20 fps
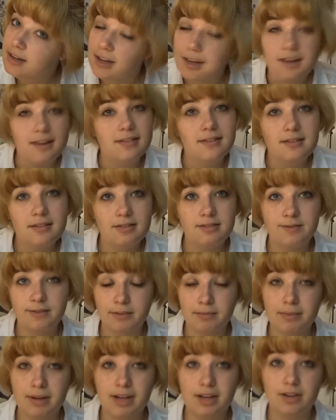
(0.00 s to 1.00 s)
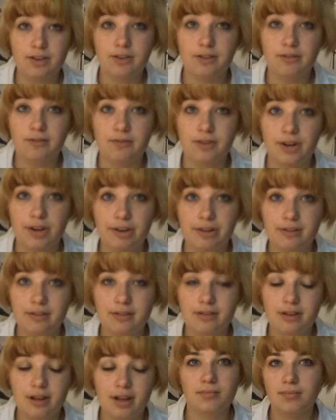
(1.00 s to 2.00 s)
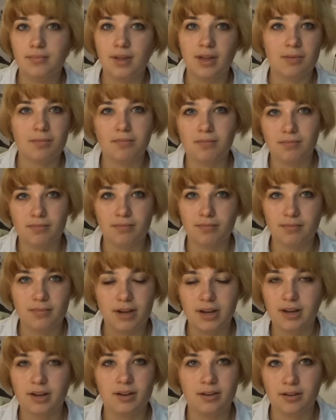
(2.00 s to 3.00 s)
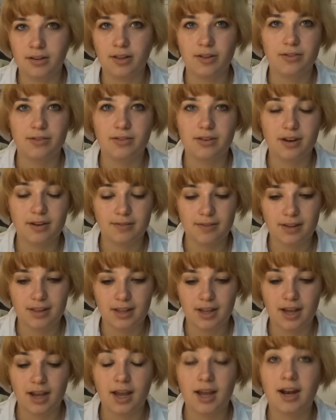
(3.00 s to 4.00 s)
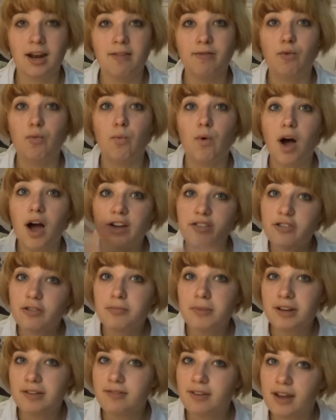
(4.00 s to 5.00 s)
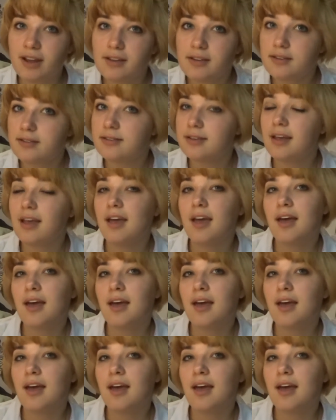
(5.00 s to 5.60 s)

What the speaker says: easiest for me to do first, and my clothes and everything, and I've washed my face.